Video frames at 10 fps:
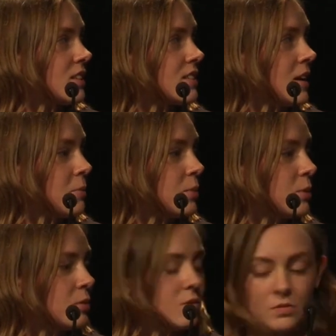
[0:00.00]
an
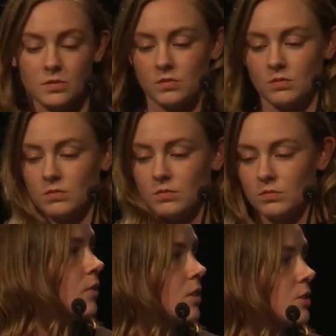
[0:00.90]
example.
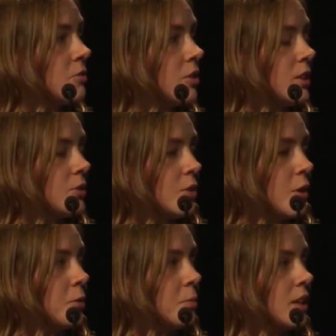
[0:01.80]
So I've got a little
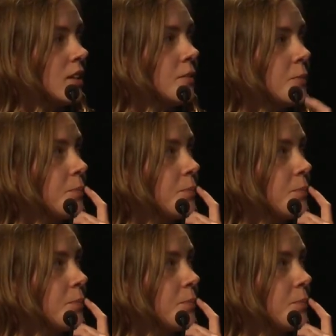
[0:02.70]
code pen.